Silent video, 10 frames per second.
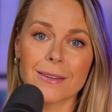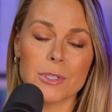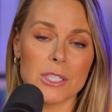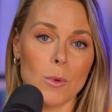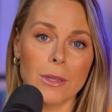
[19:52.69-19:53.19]

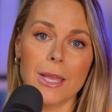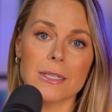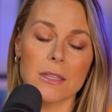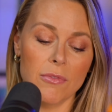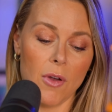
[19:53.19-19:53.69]
which is what led
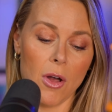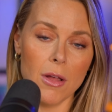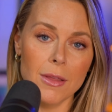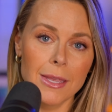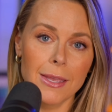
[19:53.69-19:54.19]
to the
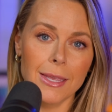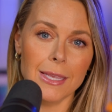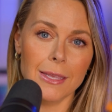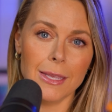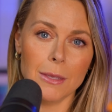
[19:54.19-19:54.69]
fall.
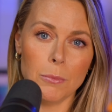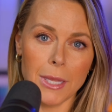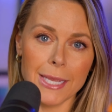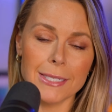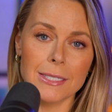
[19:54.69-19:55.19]
He, he
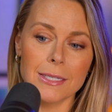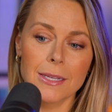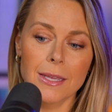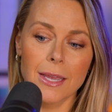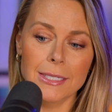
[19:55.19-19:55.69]
placed
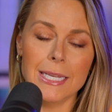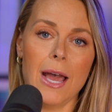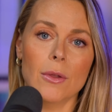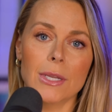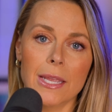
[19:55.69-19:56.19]
a
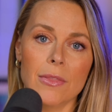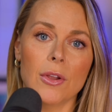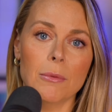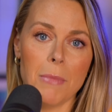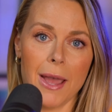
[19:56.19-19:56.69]
doubt in
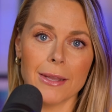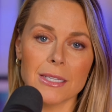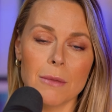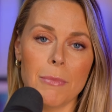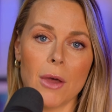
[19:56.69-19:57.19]
their mind
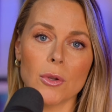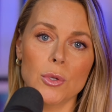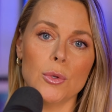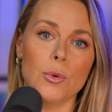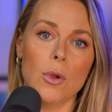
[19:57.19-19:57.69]
about
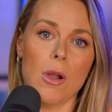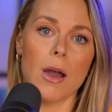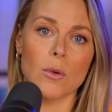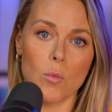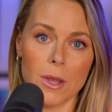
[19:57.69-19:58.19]
who
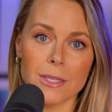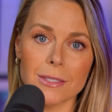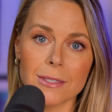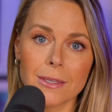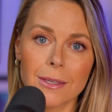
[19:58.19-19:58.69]
God
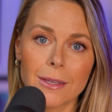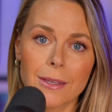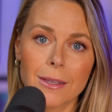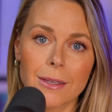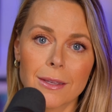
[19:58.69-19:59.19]
was,
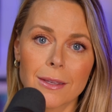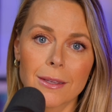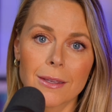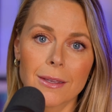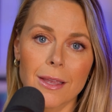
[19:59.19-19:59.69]

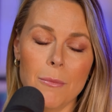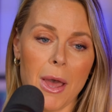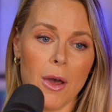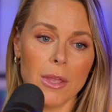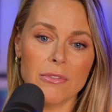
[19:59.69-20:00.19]

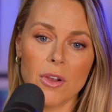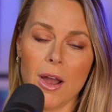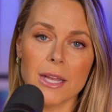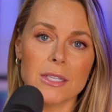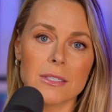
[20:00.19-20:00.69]
about if
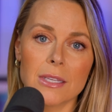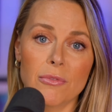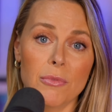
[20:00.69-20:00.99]
God's, if